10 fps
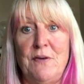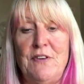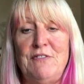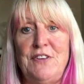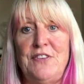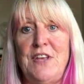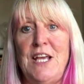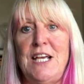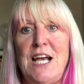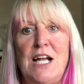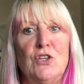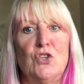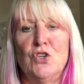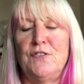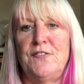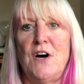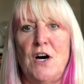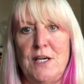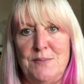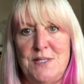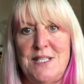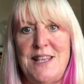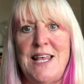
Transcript: of everything and good vibes.